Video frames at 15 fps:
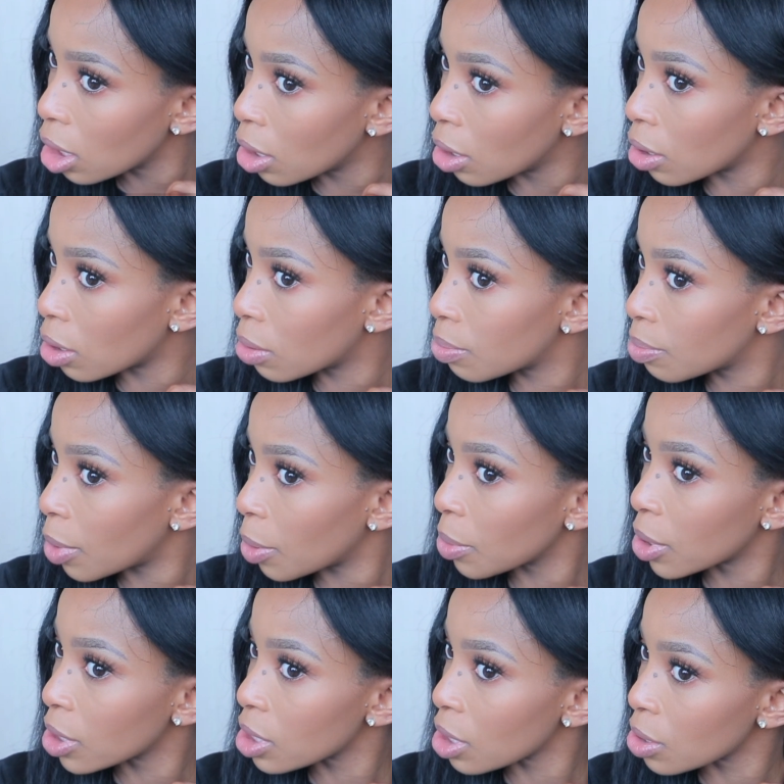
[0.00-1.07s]
Oh, probably
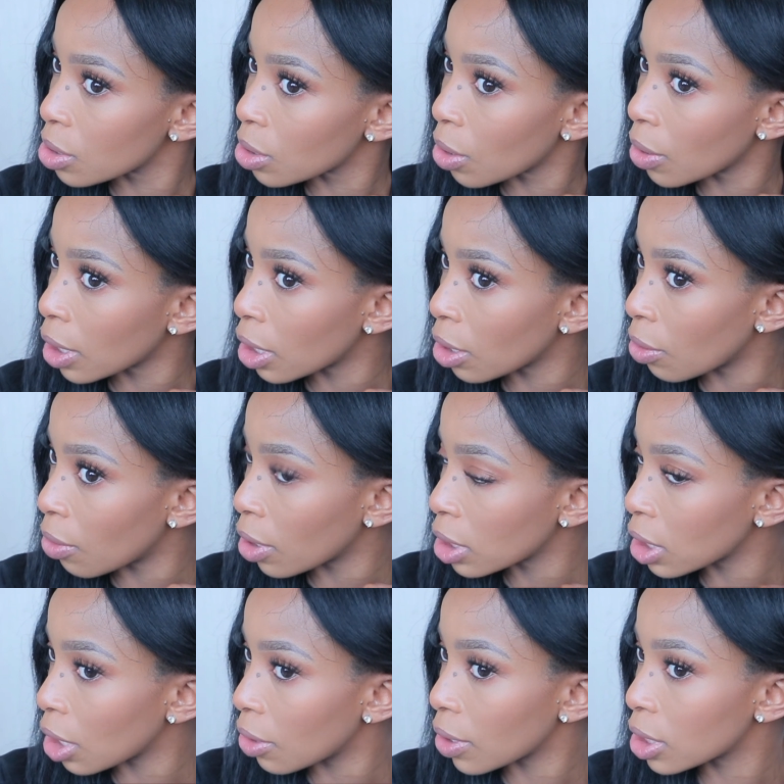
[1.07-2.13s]
because I was going in the wrong
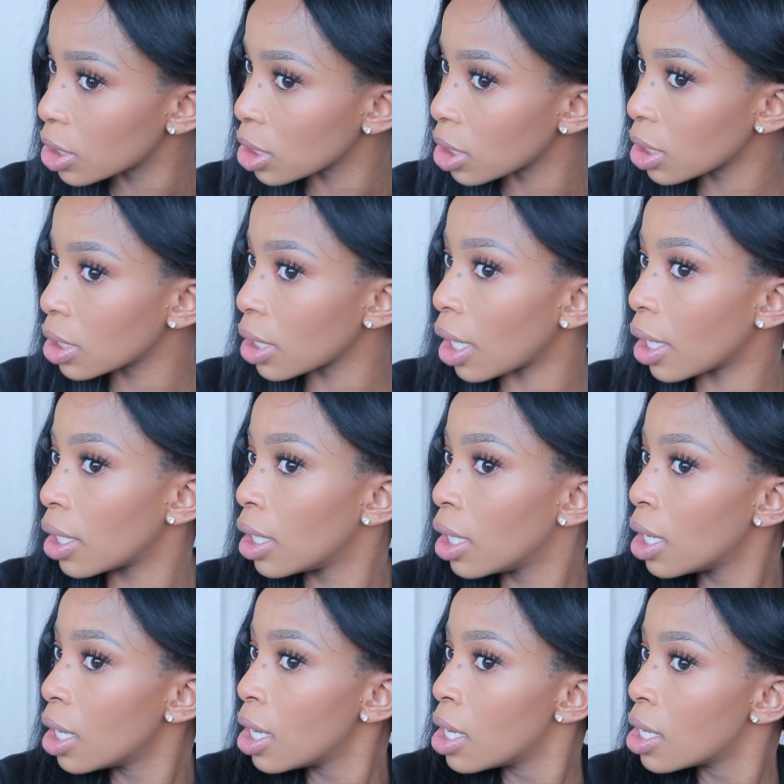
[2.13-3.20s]
direction. Yeah.
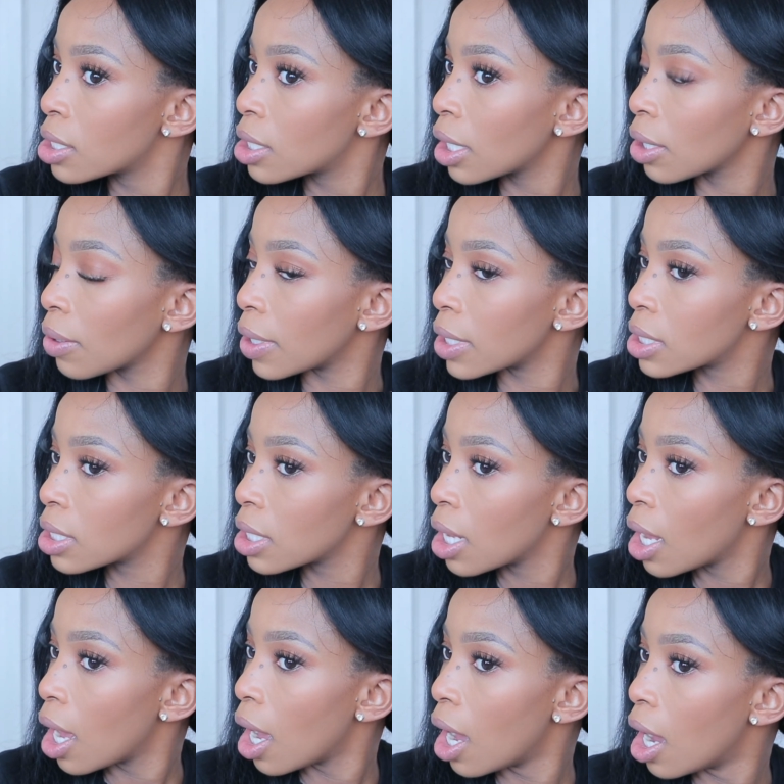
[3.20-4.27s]
So anyways,
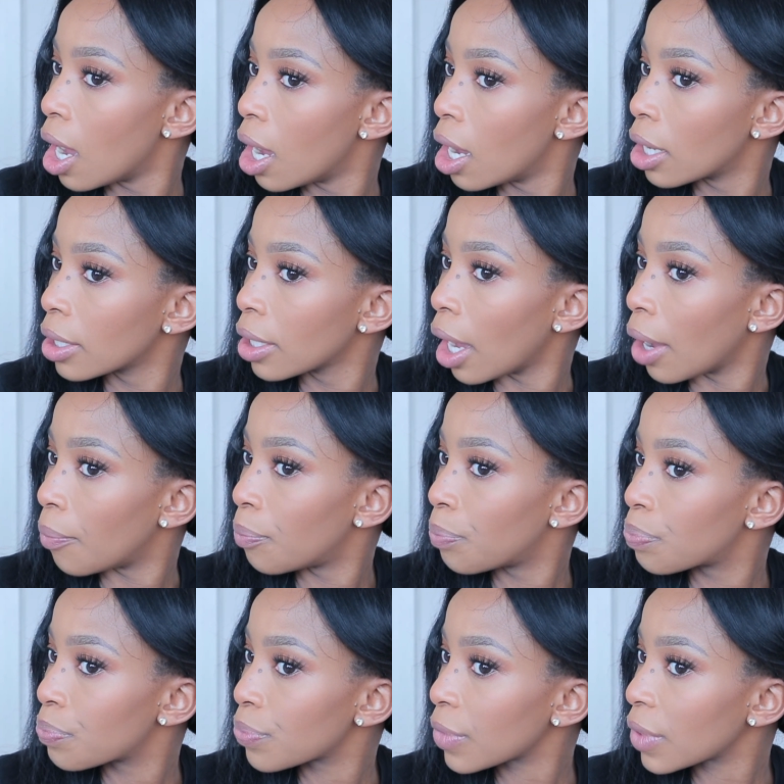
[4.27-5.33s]
yeah,
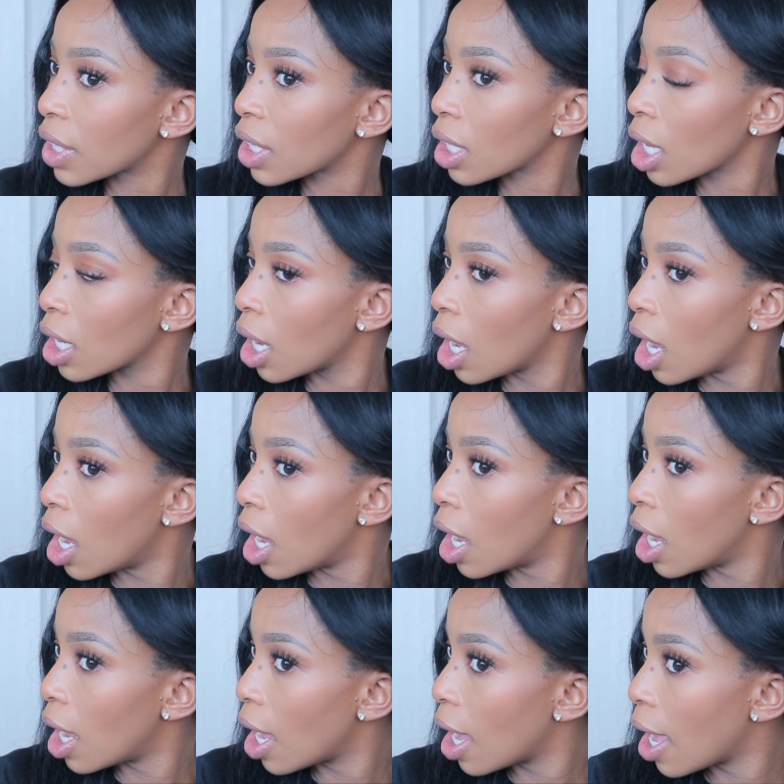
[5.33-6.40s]

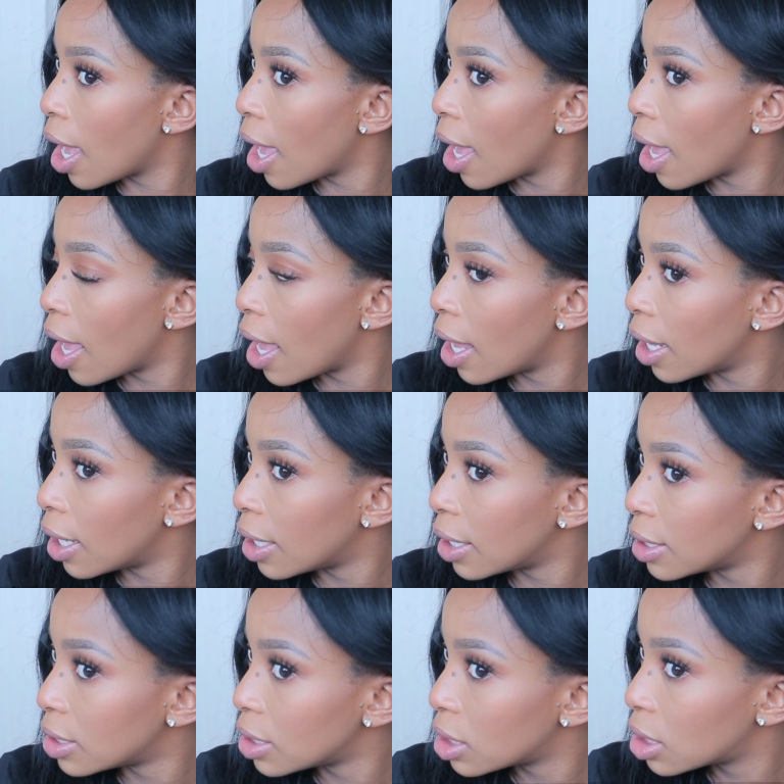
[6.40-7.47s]

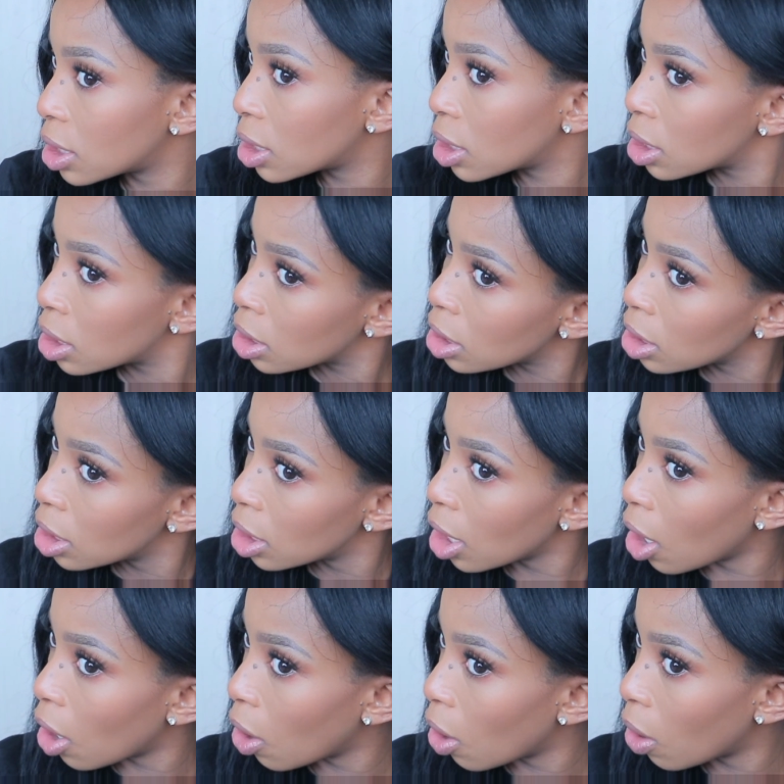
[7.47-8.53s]
and you
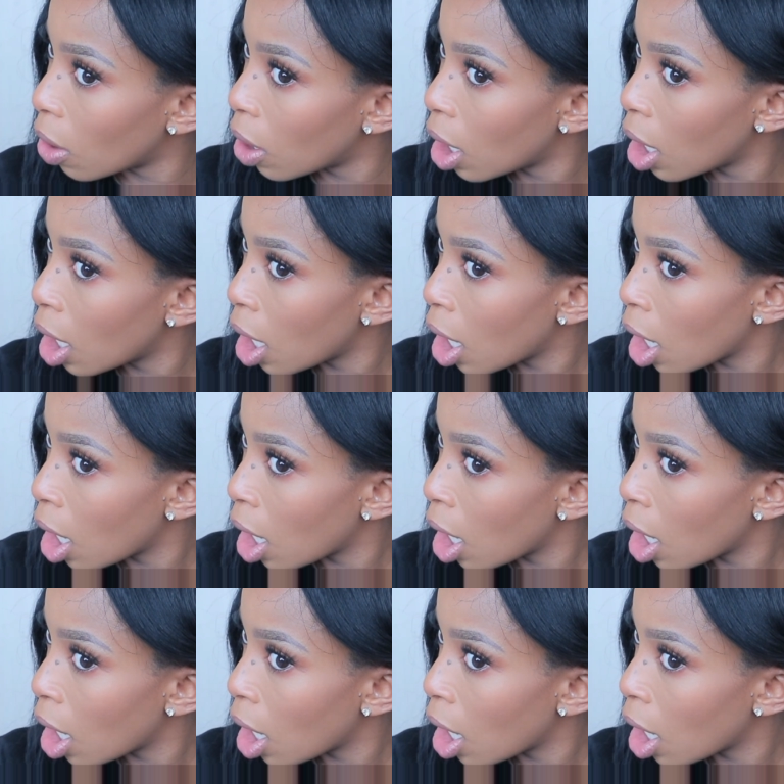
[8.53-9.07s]
know,